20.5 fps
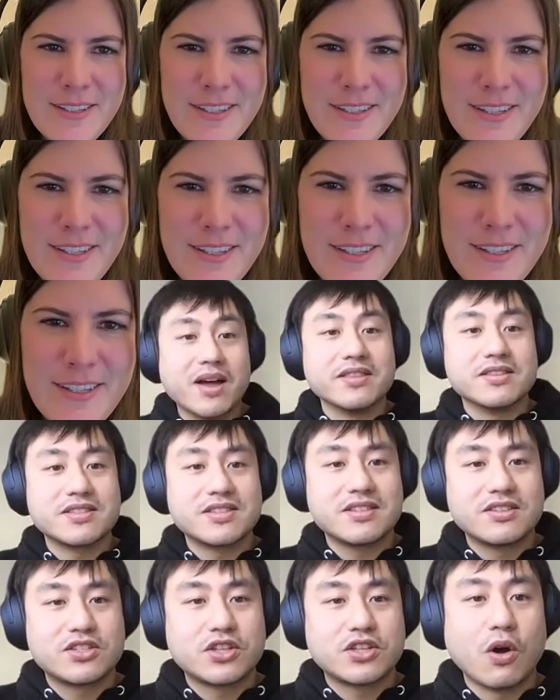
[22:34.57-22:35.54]
5
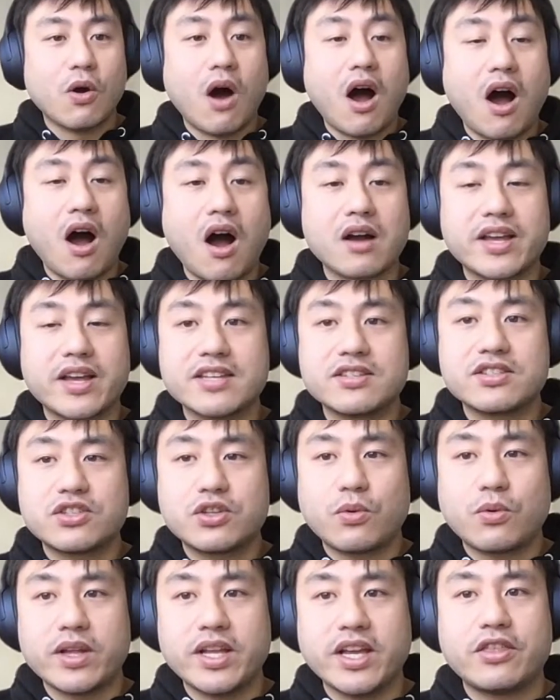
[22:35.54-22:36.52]
months. So August
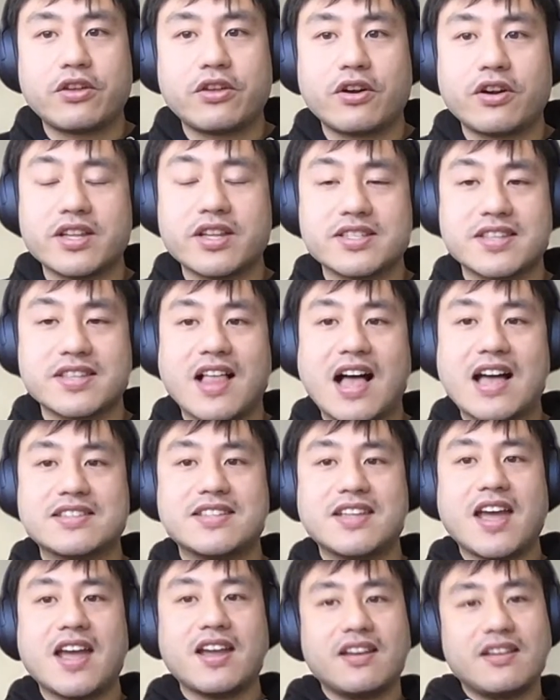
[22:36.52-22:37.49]
23rd is the last
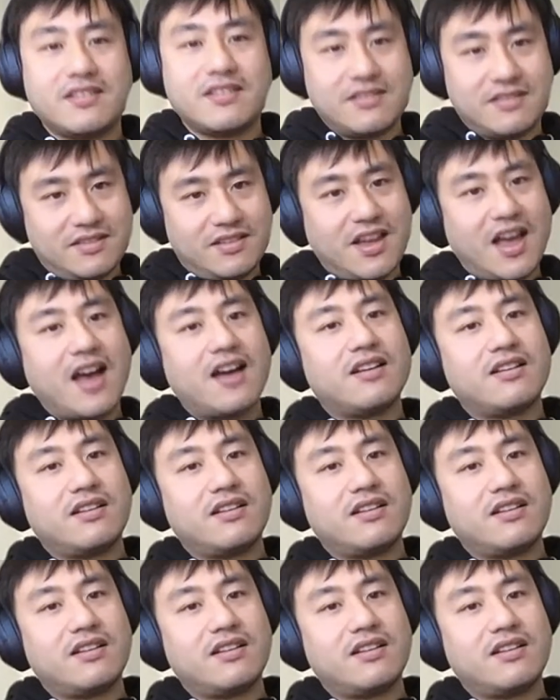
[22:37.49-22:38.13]
day. Yeah.